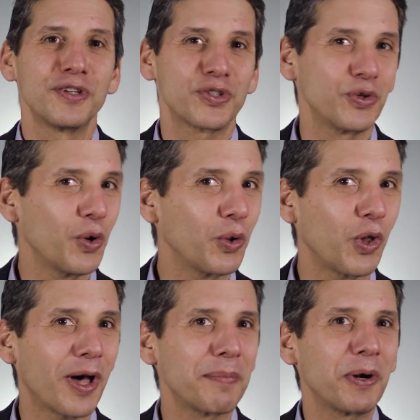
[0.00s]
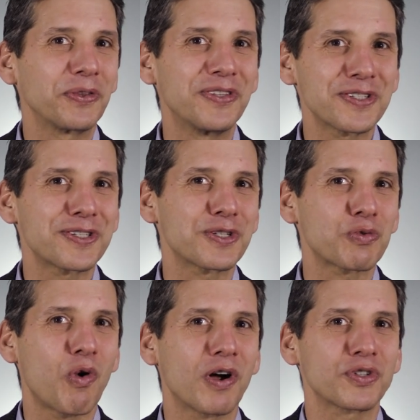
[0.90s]
So you'll know a lot about this
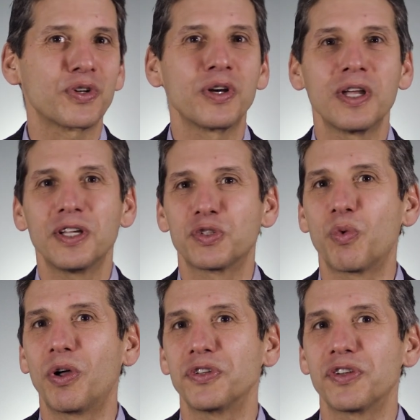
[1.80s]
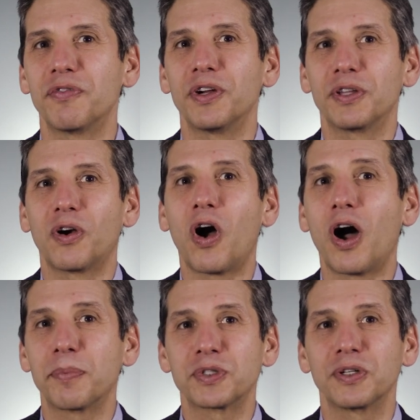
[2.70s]
dishwasher as well as every other
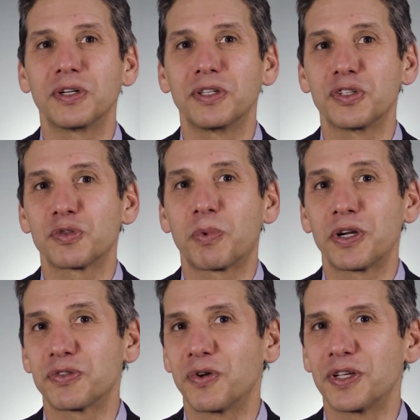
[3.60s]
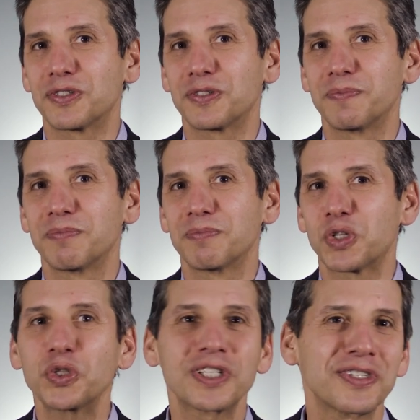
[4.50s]
option in this price range.
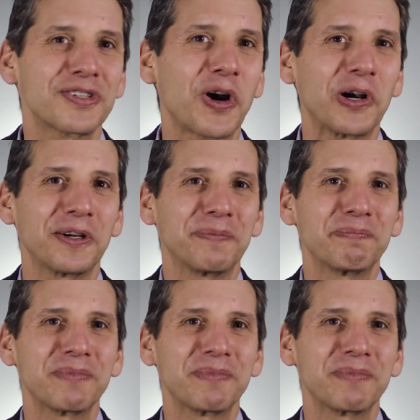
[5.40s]
So let's get started.